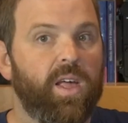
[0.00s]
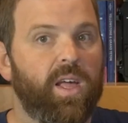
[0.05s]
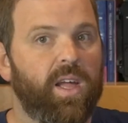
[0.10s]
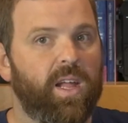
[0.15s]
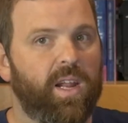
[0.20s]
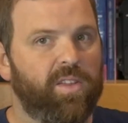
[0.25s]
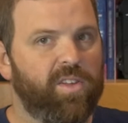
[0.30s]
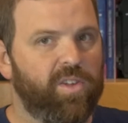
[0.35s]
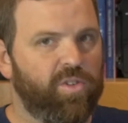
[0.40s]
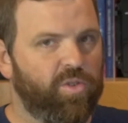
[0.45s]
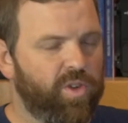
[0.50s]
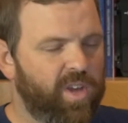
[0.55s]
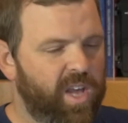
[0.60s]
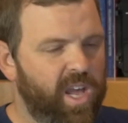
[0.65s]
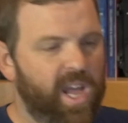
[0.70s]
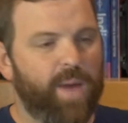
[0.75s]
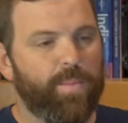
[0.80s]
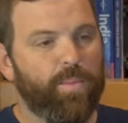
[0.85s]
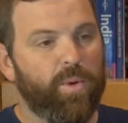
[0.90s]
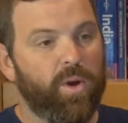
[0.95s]
In a digital
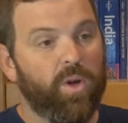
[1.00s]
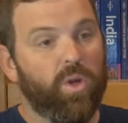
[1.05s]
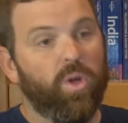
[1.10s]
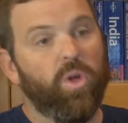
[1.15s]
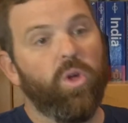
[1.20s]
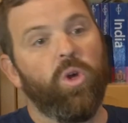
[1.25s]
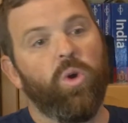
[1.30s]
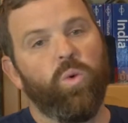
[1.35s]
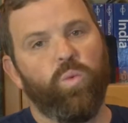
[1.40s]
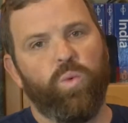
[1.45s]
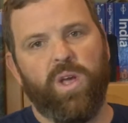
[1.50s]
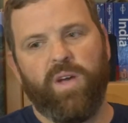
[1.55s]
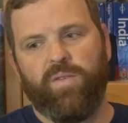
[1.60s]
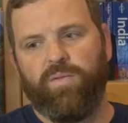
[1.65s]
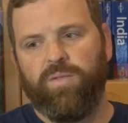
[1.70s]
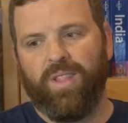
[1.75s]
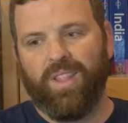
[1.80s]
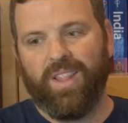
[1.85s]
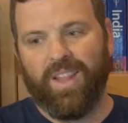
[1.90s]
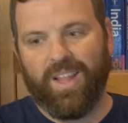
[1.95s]
camera, we
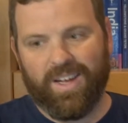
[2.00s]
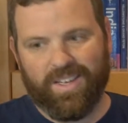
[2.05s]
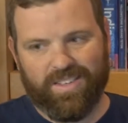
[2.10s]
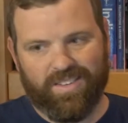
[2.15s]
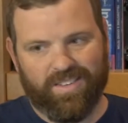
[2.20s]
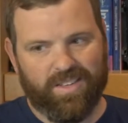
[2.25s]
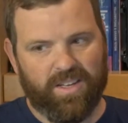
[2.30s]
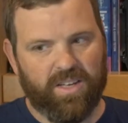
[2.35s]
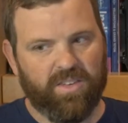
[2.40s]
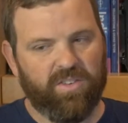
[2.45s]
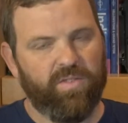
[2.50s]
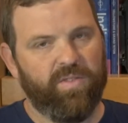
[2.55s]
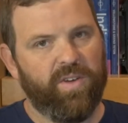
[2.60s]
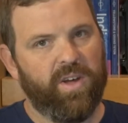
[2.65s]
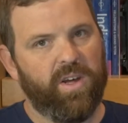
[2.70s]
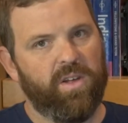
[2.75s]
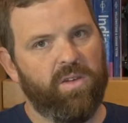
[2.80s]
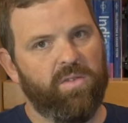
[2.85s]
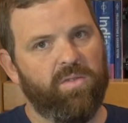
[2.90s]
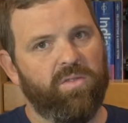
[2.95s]
have lots and lots of
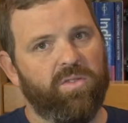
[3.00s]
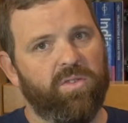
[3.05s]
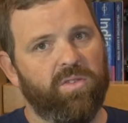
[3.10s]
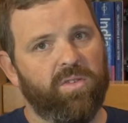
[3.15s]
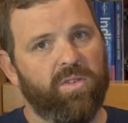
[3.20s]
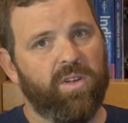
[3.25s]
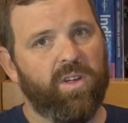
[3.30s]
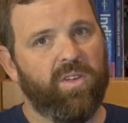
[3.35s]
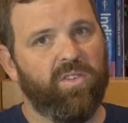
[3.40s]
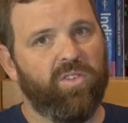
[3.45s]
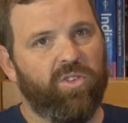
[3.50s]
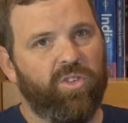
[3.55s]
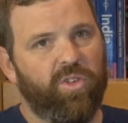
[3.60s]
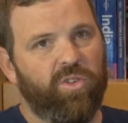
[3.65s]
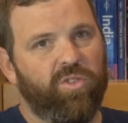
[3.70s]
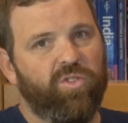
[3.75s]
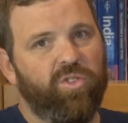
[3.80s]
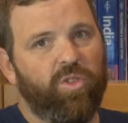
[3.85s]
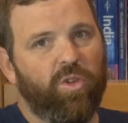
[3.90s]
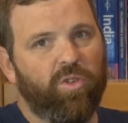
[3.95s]
values. And so
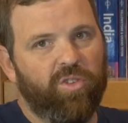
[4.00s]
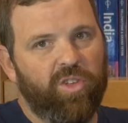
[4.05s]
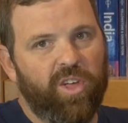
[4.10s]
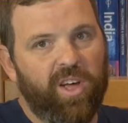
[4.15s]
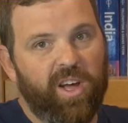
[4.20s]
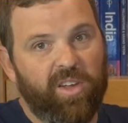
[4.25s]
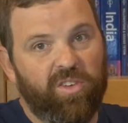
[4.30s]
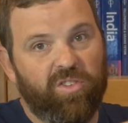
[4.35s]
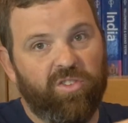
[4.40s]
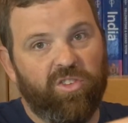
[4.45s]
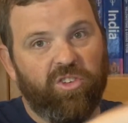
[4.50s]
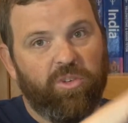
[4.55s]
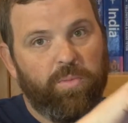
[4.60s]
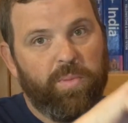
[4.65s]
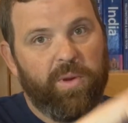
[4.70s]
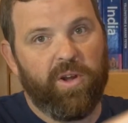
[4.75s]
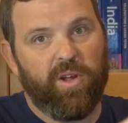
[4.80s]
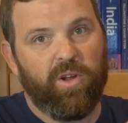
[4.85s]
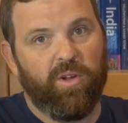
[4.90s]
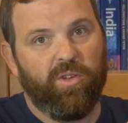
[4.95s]
those lines
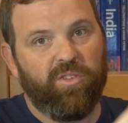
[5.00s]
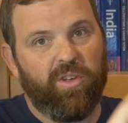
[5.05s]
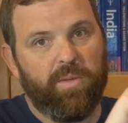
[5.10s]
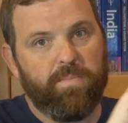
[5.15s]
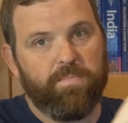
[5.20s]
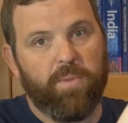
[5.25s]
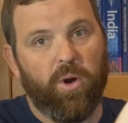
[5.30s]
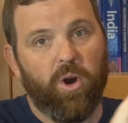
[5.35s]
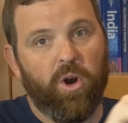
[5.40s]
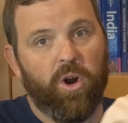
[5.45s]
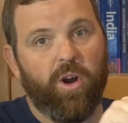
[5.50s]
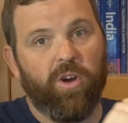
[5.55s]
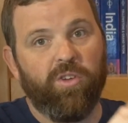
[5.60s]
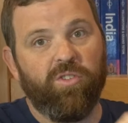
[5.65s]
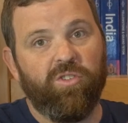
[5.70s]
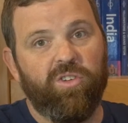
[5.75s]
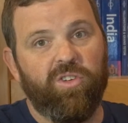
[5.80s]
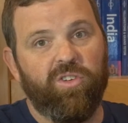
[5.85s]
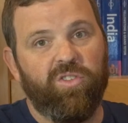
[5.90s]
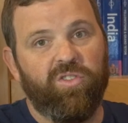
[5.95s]
disappear. You don't see bars,
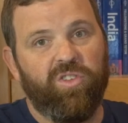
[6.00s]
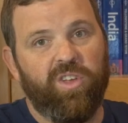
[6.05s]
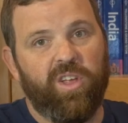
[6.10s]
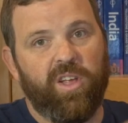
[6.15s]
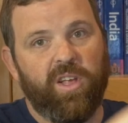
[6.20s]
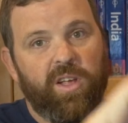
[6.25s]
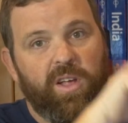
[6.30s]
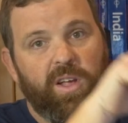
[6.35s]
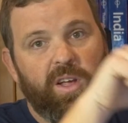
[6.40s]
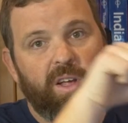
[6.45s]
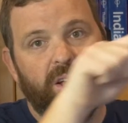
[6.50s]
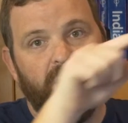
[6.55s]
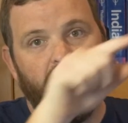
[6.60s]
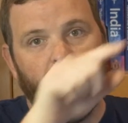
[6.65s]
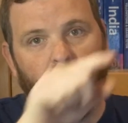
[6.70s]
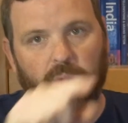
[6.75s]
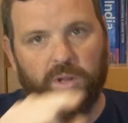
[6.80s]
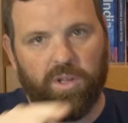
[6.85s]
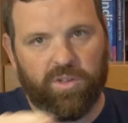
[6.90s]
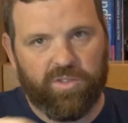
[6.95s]
you just see
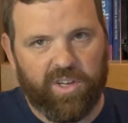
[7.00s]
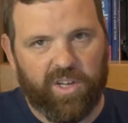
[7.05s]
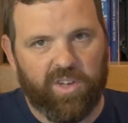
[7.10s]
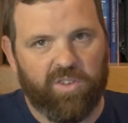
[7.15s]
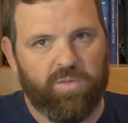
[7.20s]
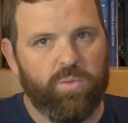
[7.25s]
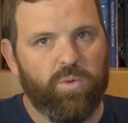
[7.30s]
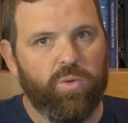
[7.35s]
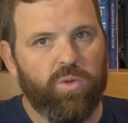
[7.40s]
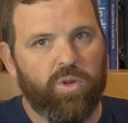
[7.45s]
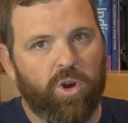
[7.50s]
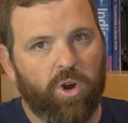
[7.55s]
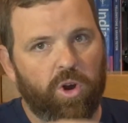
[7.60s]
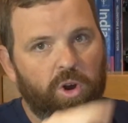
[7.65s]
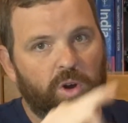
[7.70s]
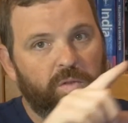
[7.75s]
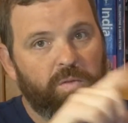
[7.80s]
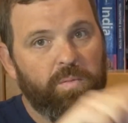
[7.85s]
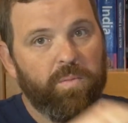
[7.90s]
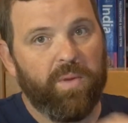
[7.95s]
what looks like a smooth
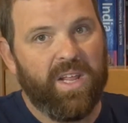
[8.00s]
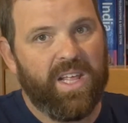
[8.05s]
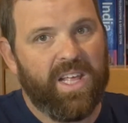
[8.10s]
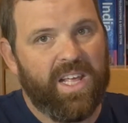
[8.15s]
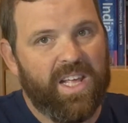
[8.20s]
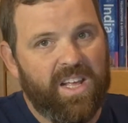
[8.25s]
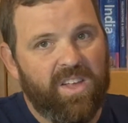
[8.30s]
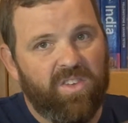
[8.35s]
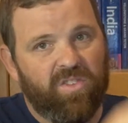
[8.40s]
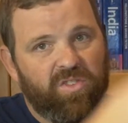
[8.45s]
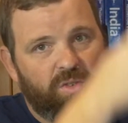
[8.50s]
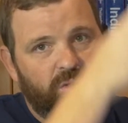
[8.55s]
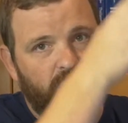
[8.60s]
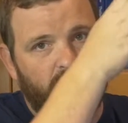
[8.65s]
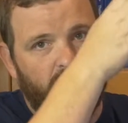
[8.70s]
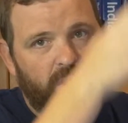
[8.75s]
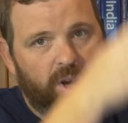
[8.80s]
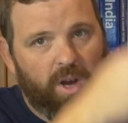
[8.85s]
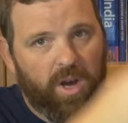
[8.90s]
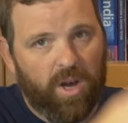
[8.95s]
curve. But each
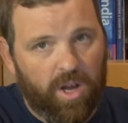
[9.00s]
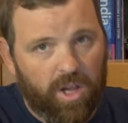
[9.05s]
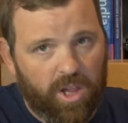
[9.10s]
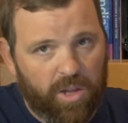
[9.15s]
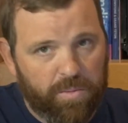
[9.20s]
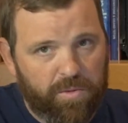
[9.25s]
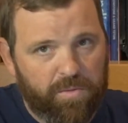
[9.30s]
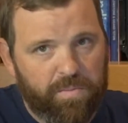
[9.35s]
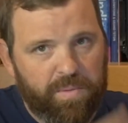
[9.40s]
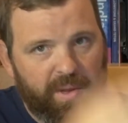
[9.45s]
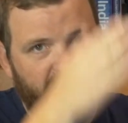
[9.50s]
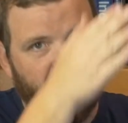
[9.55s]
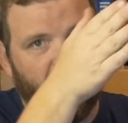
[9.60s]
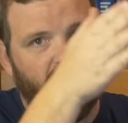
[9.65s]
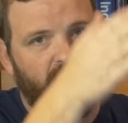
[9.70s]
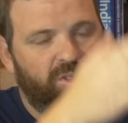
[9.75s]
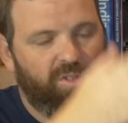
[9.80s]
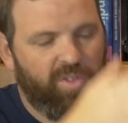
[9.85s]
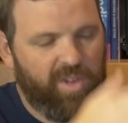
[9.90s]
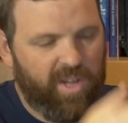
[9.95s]
column of
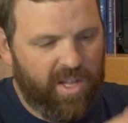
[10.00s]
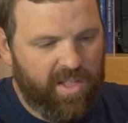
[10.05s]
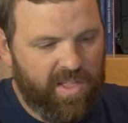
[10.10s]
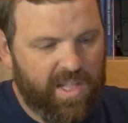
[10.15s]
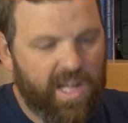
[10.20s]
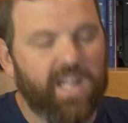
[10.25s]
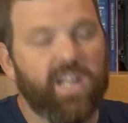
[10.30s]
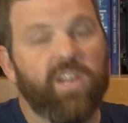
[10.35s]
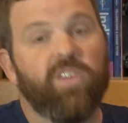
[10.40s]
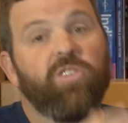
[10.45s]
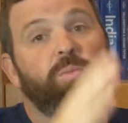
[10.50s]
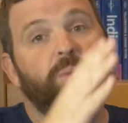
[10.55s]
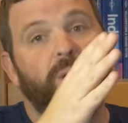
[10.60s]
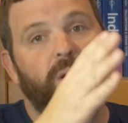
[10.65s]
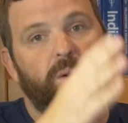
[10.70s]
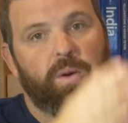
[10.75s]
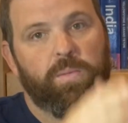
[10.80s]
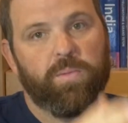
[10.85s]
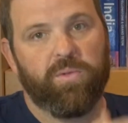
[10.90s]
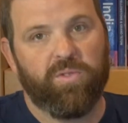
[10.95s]
pixels in that display
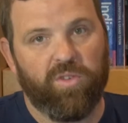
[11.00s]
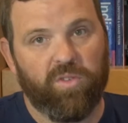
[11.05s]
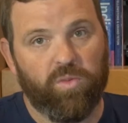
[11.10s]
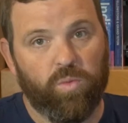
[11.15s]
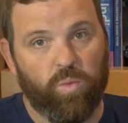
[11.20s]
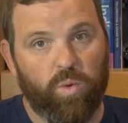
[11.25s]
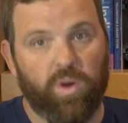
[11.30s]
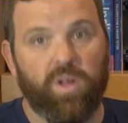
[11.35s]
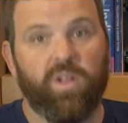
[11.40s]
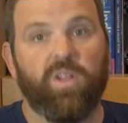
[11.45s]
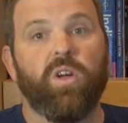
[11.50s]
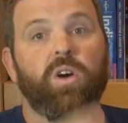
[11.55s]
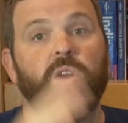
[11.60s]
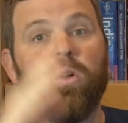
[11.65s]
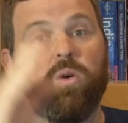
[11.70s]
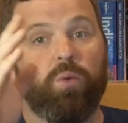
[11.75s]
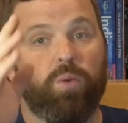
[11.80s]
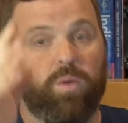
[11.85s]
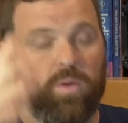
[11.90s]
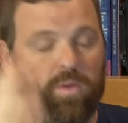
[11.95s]
represents 1
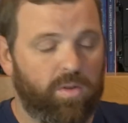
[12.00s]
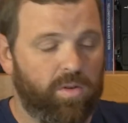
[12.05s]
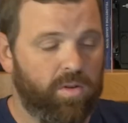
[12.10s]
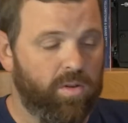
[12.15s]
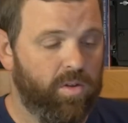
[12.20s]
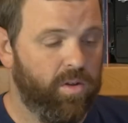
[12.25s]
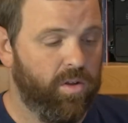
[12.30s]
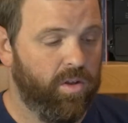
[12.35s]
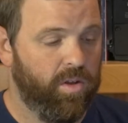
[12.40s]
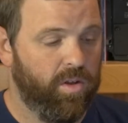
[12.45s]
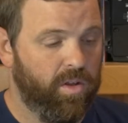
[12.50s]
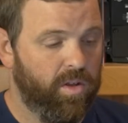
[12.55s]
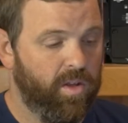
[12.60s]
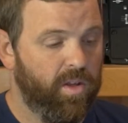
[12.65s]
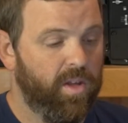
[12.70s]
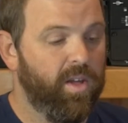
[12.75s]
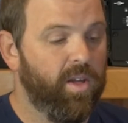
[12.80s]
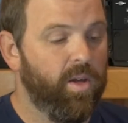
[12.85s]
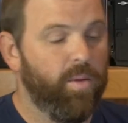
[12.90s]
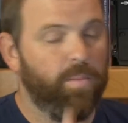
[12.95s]
tone.
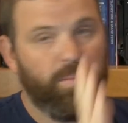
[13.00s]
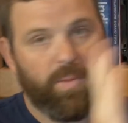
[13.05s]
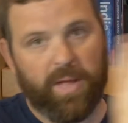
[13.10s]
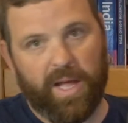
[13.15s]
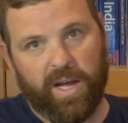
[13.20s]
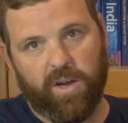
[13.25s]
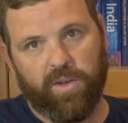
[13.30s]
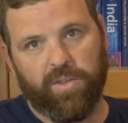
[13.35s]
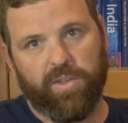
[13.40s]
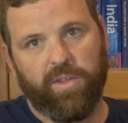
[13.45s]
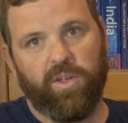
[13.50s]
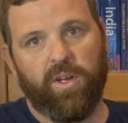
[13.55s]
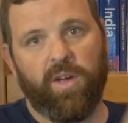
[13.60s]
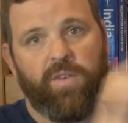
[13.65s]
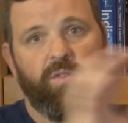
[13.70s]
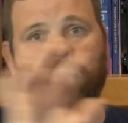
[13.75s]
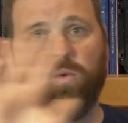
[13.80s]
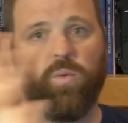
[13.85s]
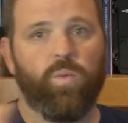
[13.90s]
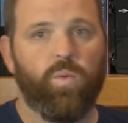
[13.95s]
Black on the
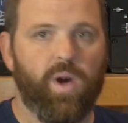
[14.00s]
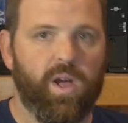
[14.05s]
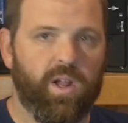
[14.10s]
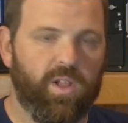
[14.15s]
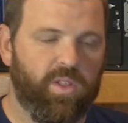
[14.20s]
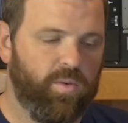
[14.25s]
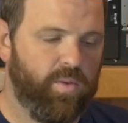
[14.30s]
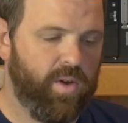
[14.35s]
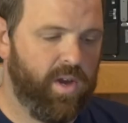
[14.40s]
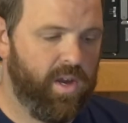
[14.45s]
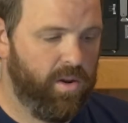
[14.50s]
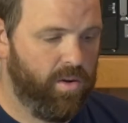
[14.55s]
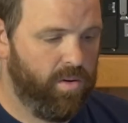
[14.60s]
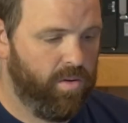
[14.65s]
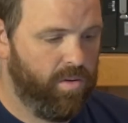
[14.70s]
left, white on the right.